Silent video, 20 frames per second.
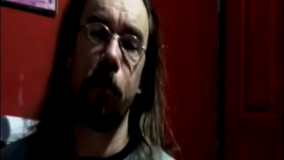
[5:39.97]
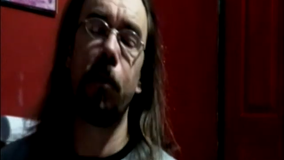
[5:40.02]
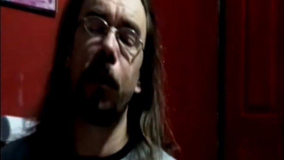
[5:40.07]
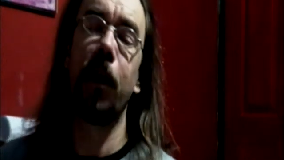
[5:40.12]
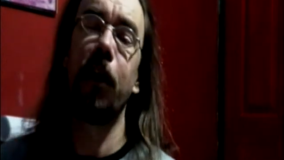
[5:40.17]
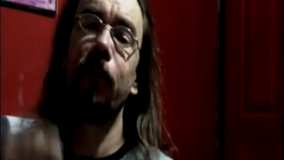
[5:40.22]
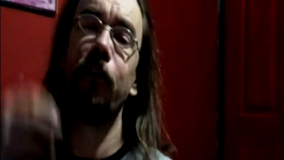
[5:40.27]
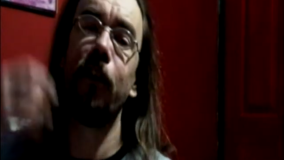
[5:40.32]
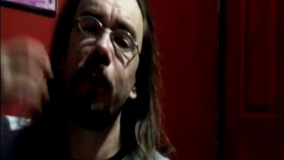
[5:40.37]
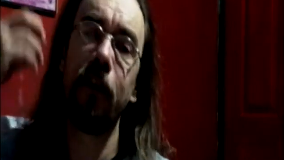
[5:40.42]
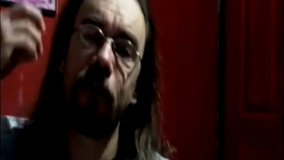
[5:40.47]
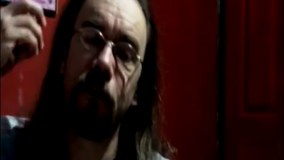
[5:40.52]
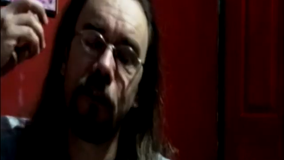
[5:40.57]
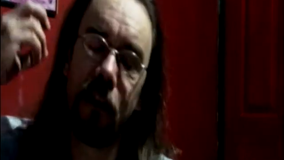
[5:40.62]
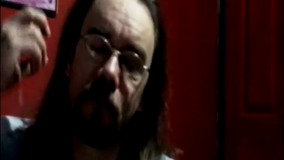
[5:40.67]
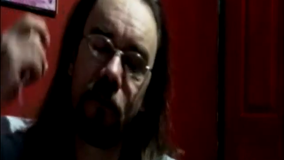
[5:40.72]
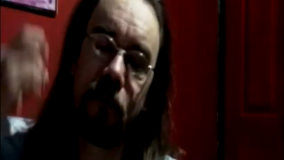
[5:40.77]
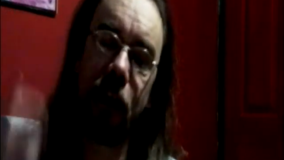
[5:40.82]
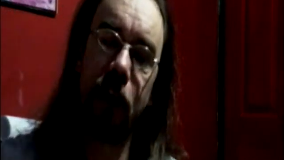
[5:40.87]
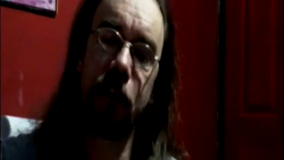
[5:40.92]
But I think the
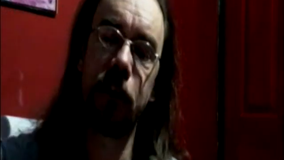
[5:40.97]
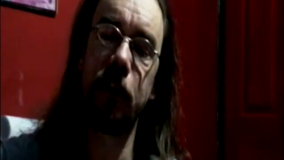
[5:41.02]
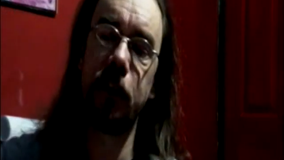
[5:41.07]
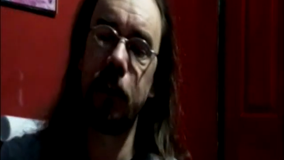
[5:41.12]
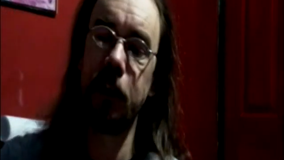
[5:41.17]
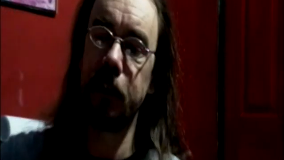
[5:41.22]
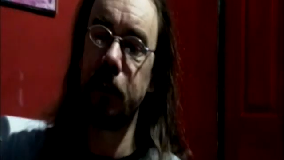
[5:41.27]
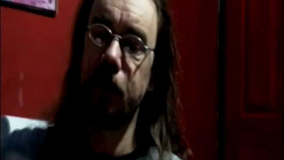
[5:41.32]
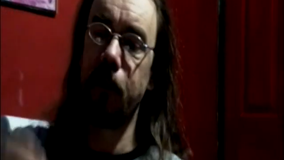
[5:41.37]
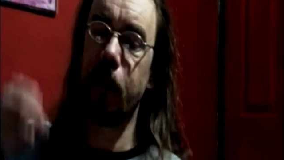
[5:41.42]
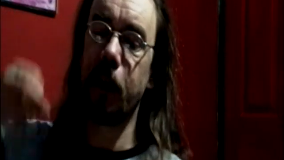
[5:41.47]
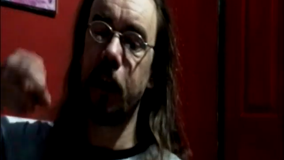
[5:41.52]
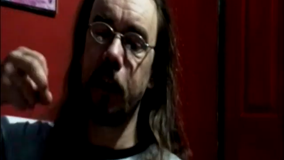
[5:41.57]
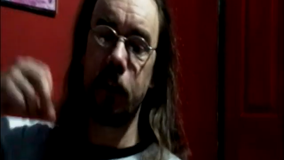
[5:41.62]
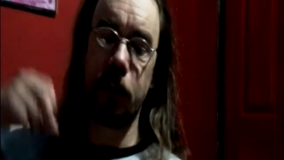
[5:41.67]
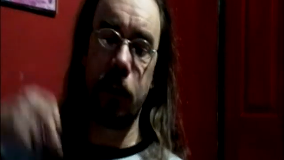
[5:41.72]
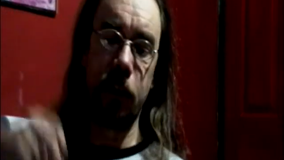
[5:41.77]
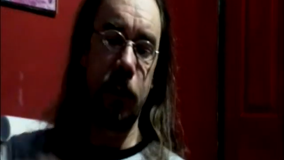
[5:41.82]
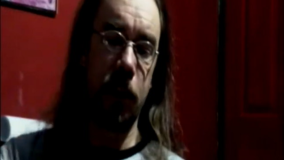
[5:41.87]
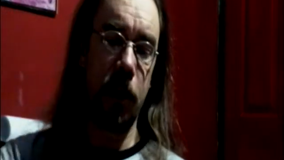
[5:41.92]
advantages of the
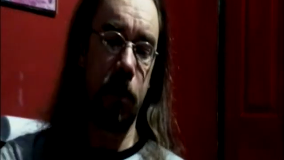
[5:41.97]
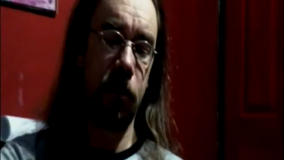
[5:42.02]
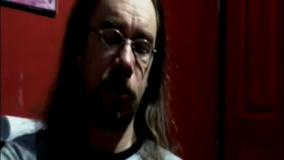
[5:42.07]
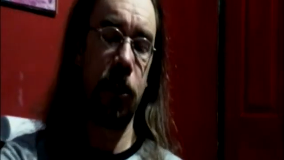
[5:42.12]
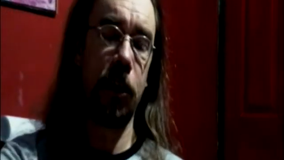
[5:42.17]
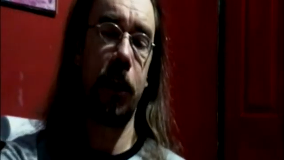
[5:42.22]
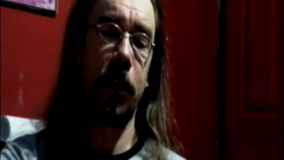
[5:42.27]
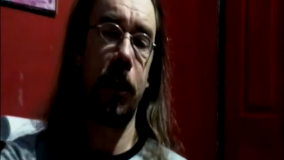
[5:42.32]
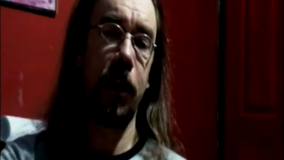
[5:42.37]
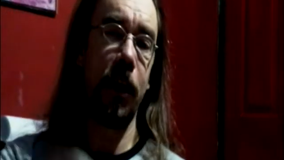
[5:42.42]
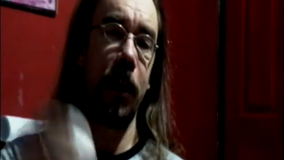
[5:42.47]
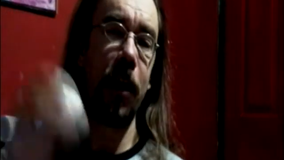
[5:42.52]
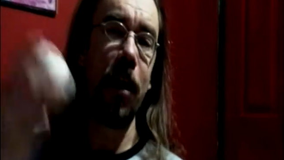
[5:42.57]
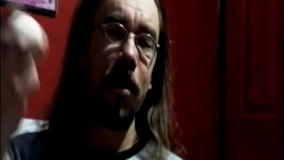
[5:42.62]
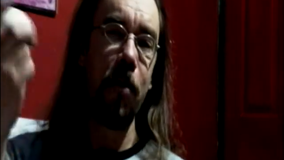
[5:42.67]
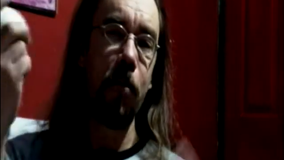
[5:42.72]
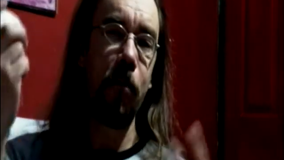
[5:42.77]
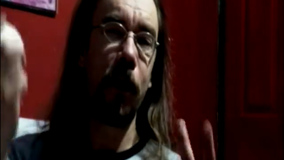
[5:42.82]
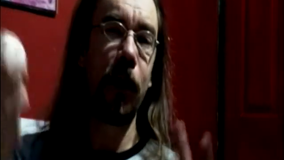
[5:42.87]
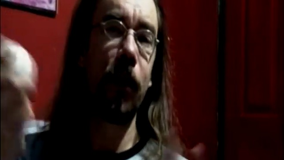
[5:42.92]
kitchen time technique,
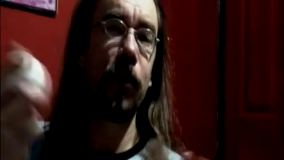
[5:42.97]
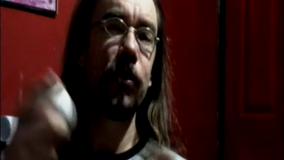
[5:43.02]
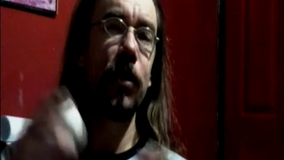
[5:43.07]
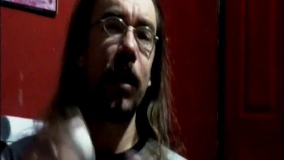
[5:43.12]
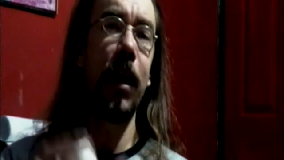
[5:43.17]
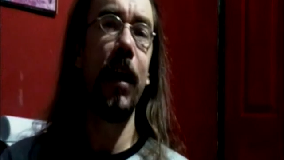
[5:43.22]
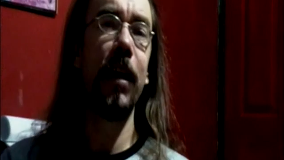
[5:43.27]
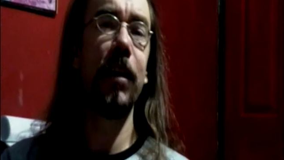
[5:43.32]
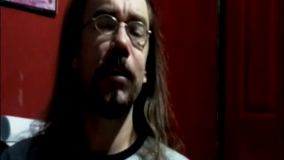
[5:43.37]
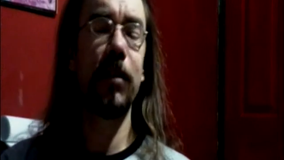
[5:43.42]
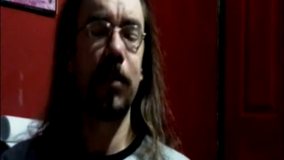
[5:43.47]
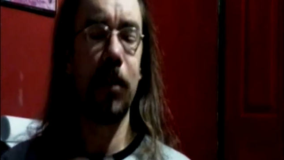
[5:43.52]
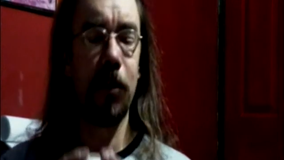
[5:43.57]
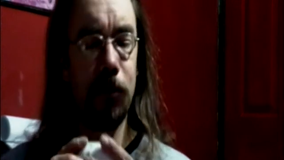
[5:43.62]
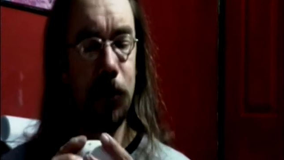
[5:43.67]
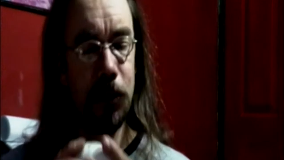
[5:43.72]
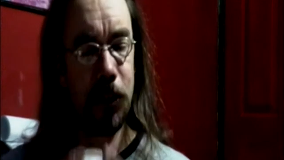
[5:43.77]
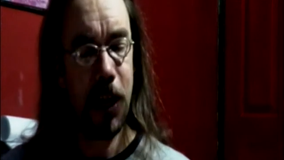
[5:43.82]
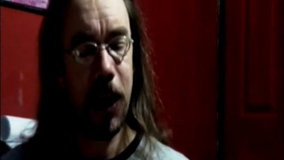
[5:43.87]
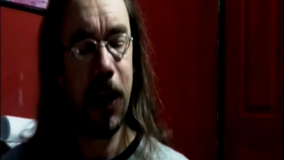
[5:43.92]
because it is so
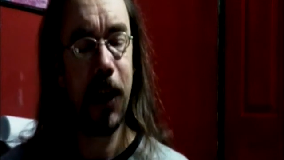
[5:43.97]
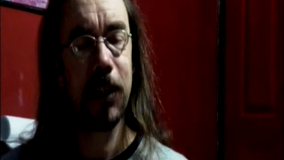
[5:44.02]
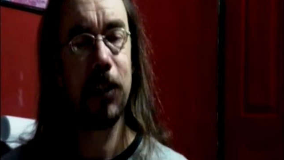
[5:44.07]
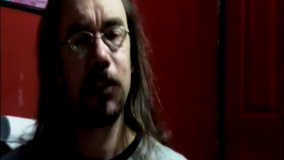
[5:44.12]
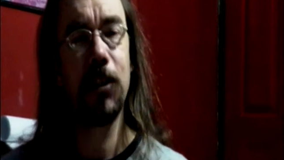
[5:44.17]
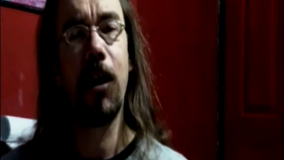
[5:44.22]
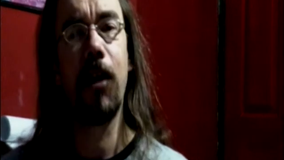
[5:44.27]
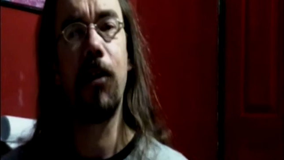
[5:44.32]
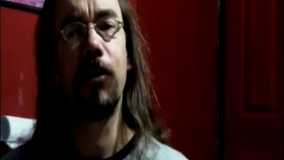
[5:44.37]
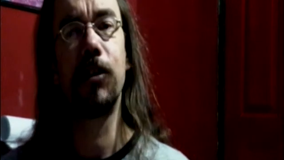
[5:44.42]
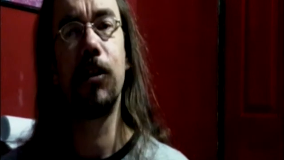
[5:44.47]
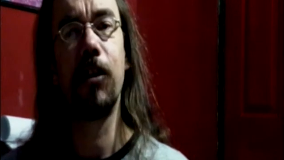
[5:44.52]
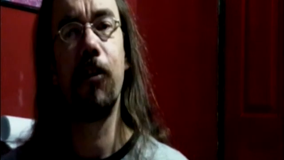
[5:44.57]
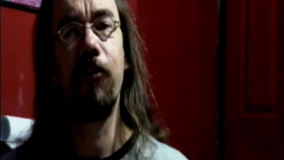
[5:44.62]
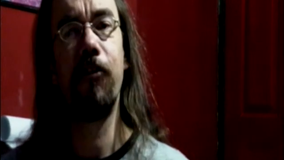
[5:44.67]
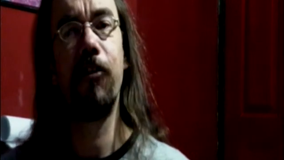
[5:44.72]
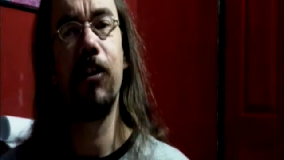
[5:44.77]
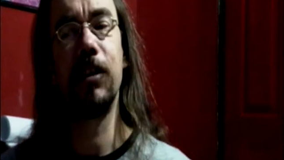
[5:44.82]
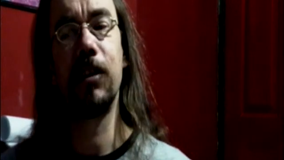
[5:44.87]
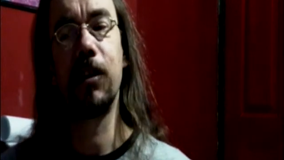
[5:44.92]
tactile, so
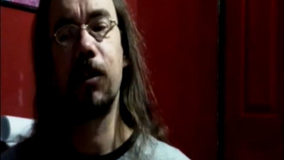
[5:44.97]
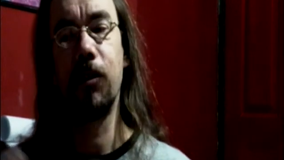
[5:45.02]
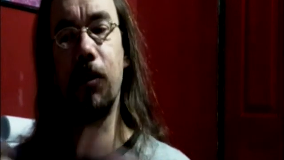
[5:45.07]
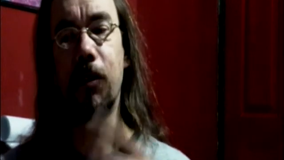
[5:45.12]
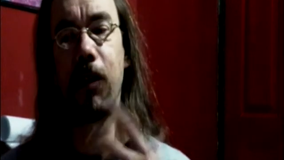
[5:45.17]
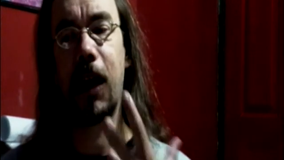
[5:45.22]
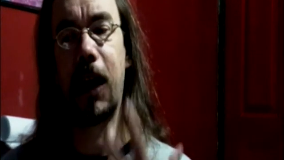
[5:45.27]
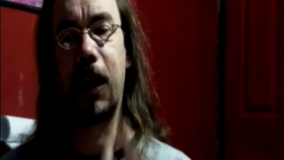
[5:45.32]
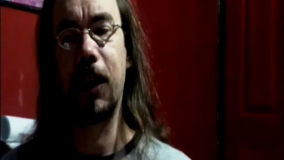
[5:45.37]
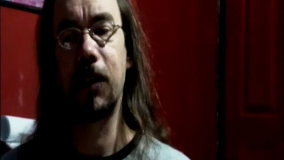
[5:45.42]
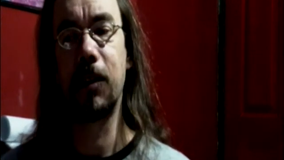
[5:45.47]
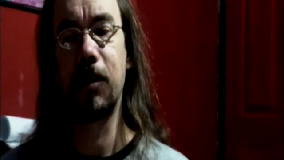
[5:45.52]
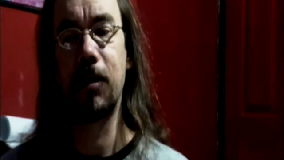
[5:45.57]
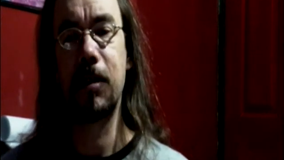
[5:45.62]
physical, and